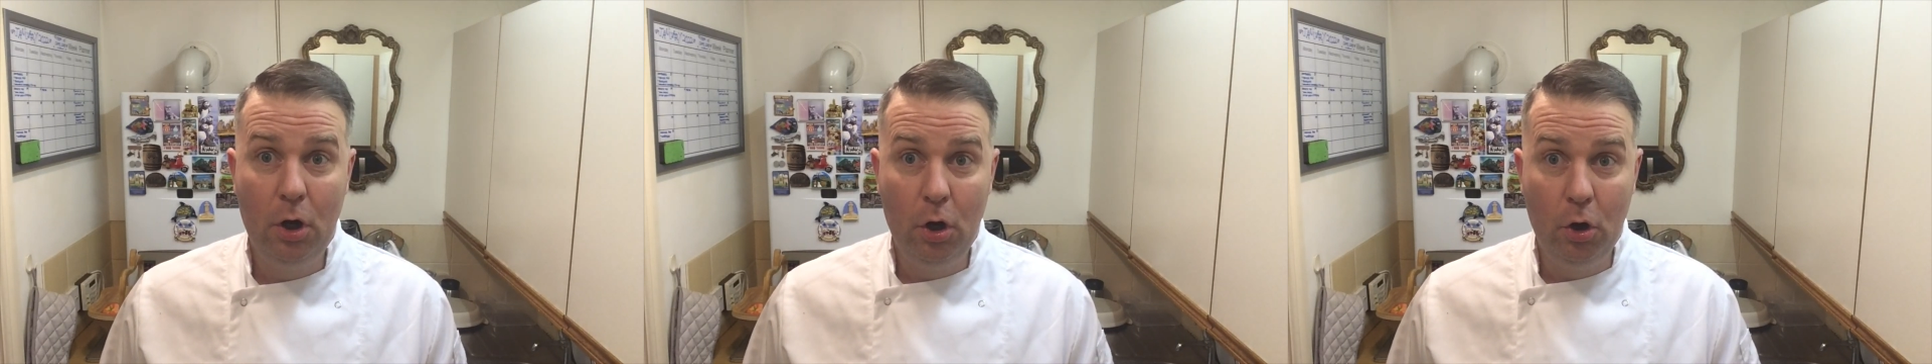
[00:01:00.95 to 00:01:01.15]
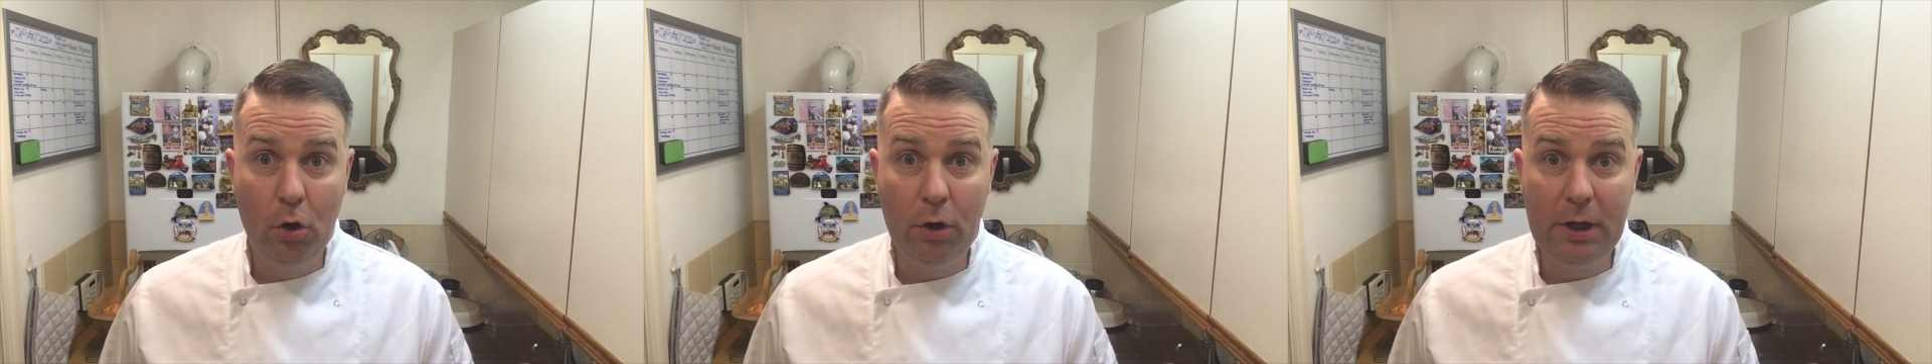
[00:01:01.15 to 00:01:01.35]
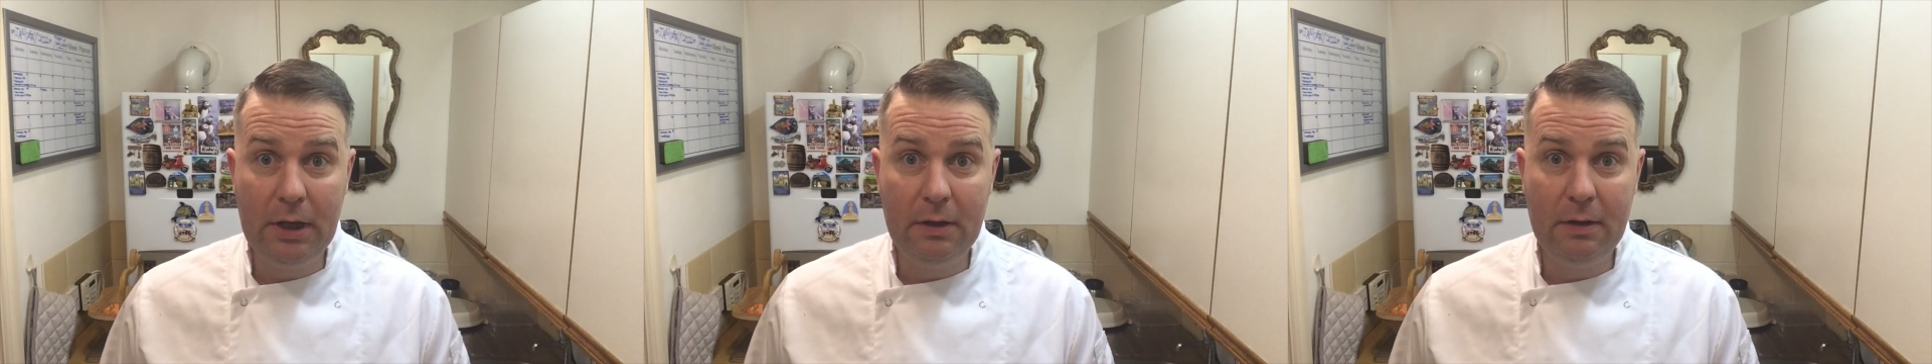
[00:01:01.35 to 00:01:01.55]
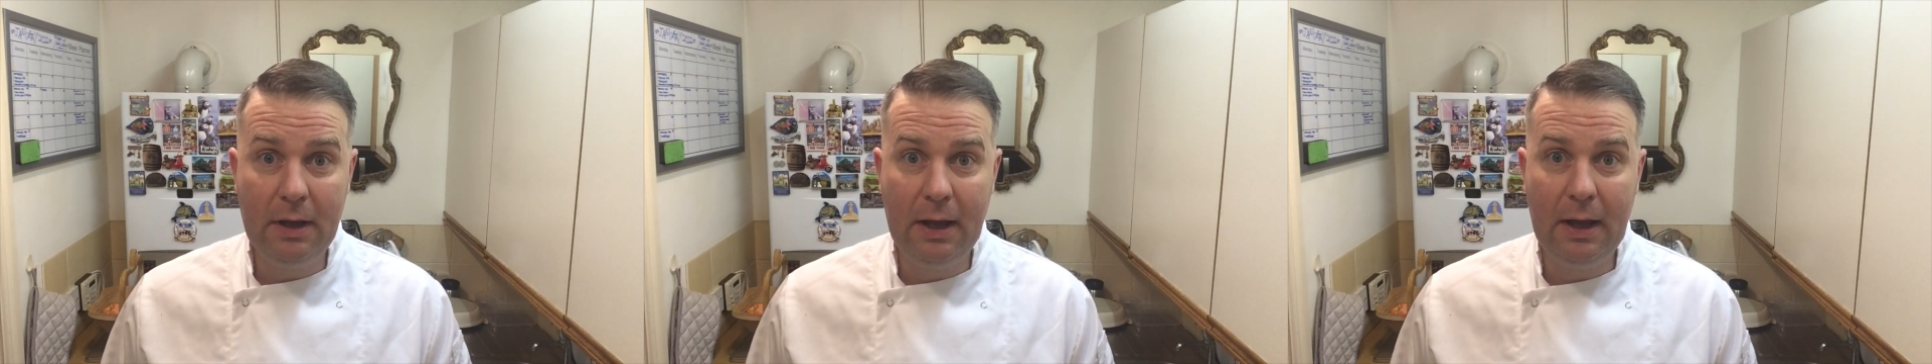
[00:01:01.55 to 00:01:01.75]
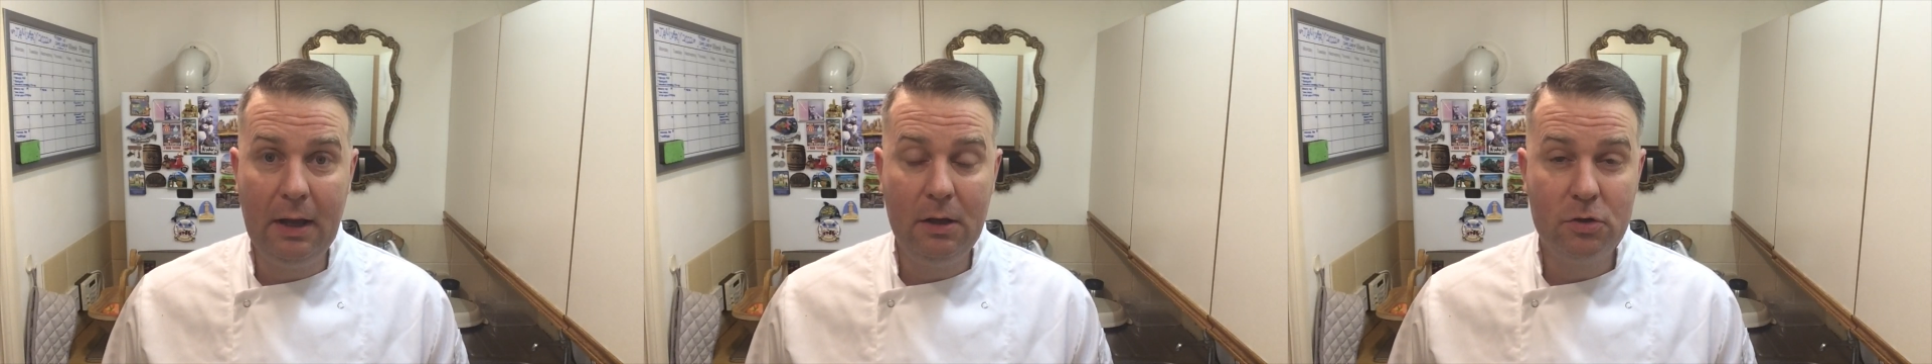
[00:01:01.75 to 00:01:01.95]
honey in
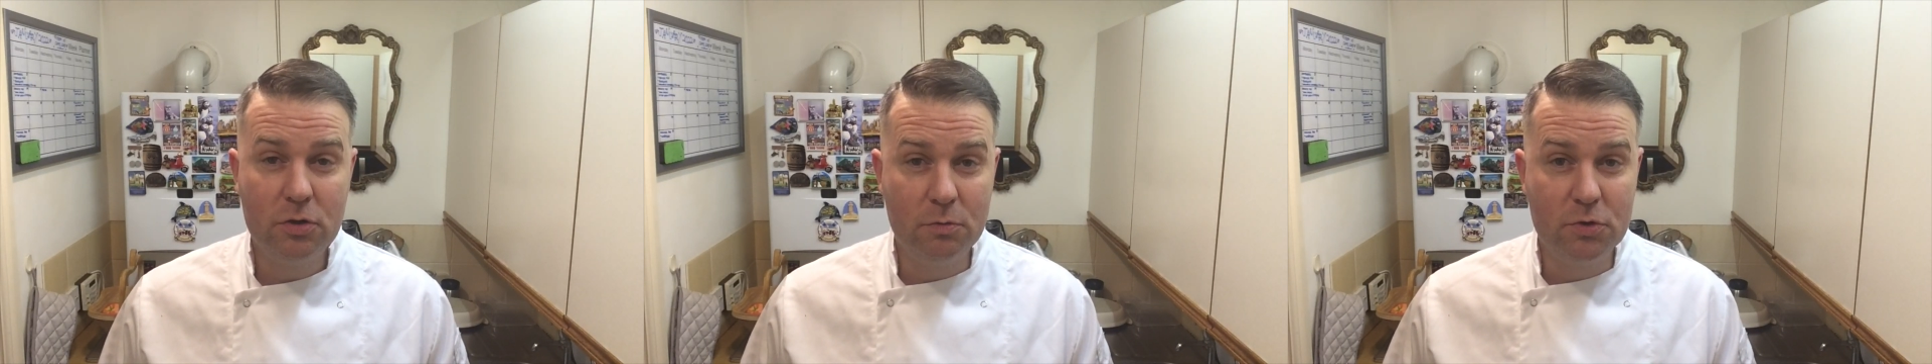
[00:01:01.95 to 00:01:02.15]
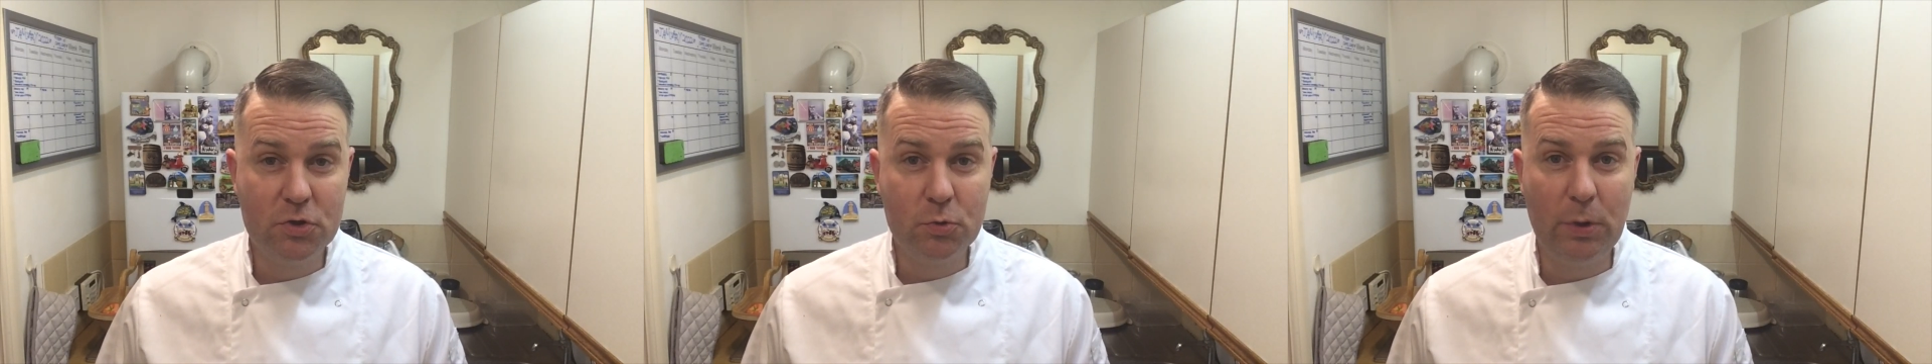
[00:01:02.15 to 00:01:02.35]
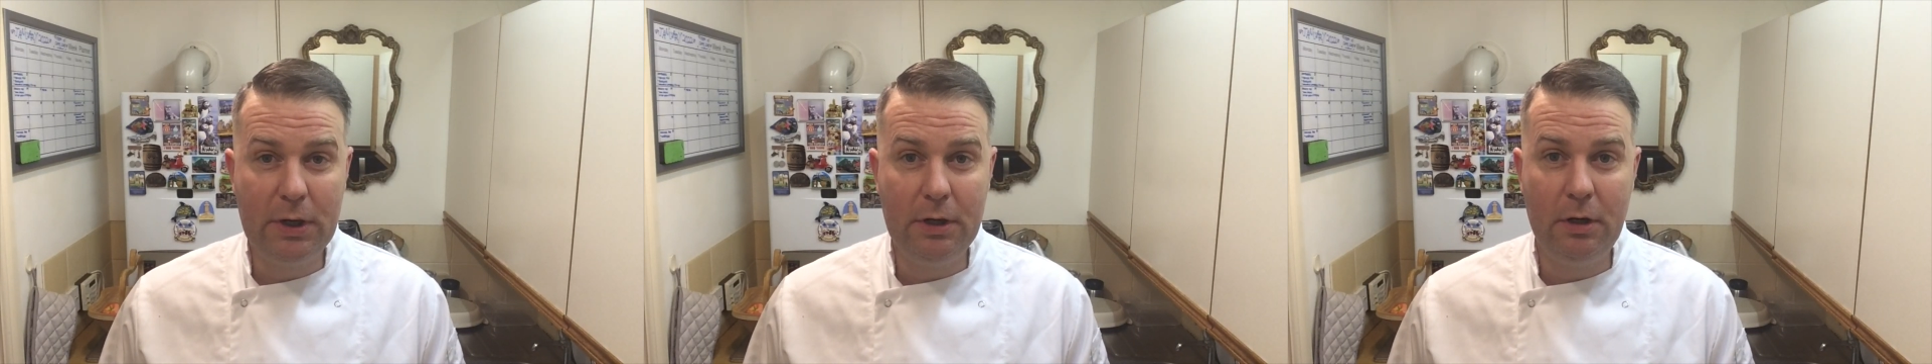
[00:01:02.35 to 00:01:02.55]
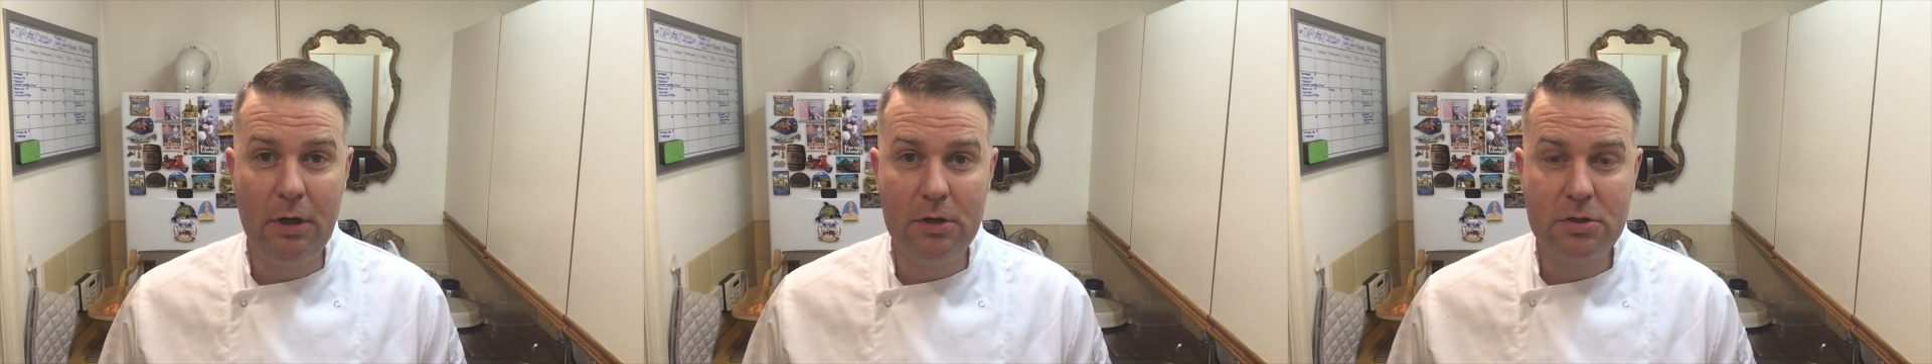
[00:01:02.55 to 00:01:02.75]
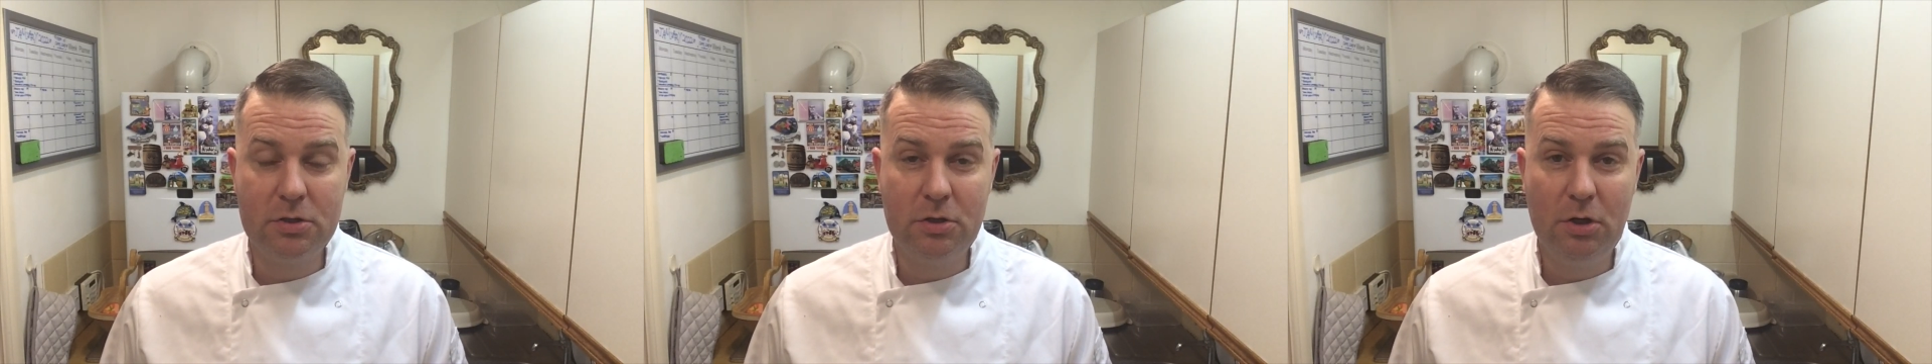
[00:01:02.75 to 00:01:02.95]
there, some
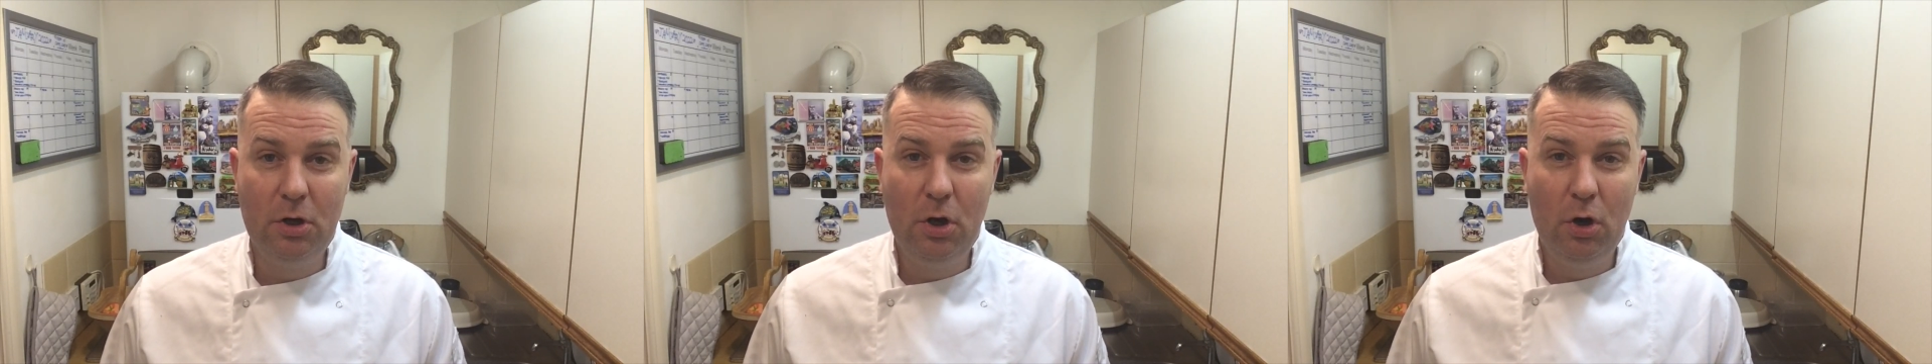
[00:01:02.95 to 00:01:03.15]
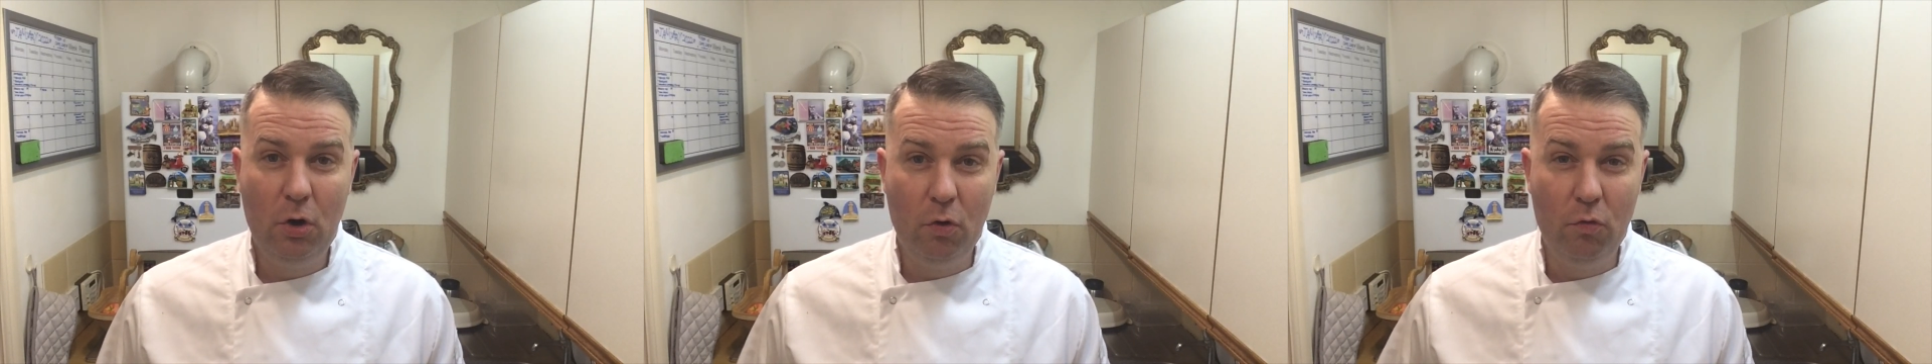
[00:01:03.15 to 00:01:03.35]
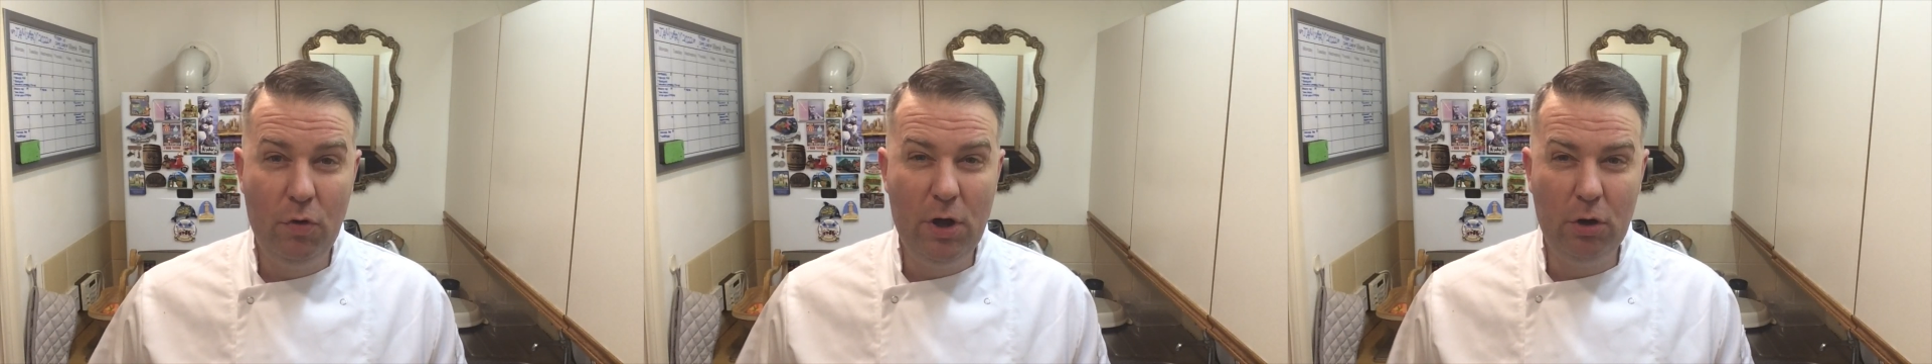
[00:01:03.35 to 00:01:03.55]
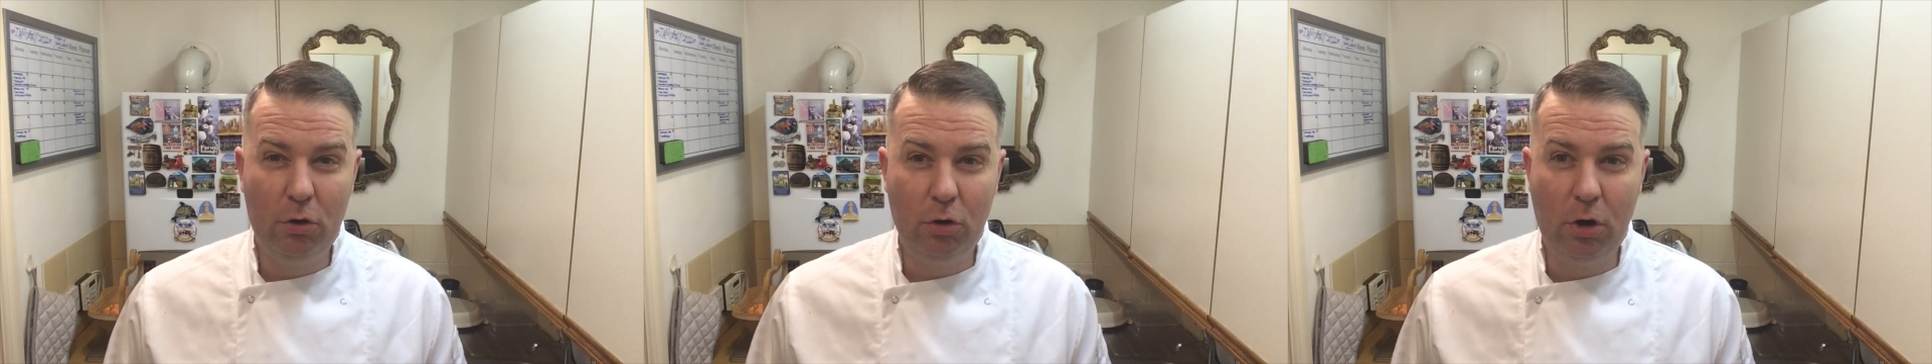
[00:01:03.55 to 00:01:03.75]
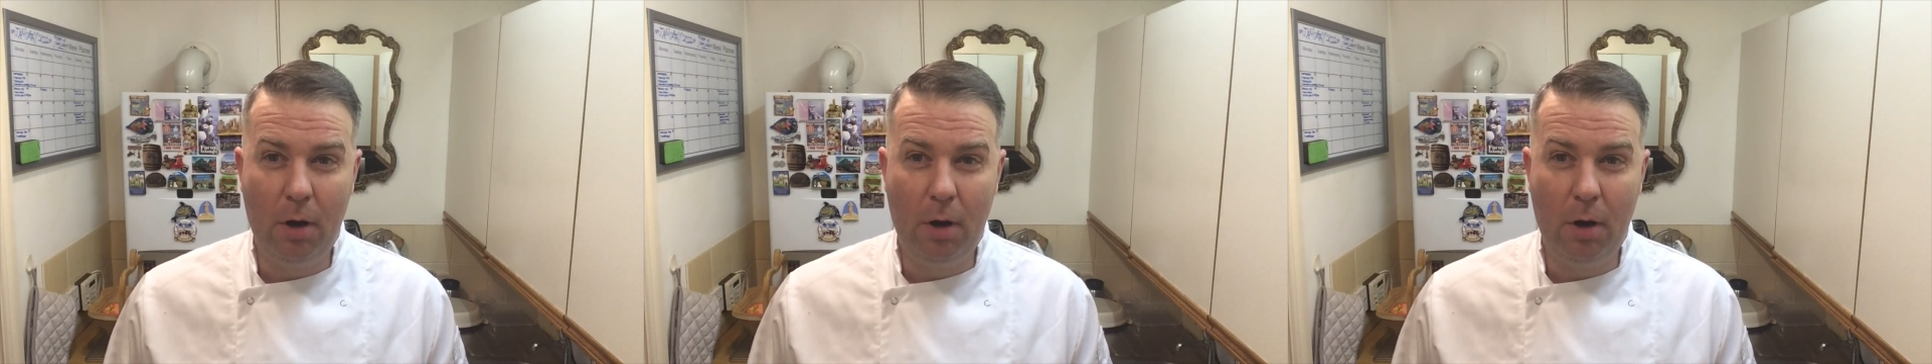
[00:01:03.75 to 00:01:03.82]
sweetness, real good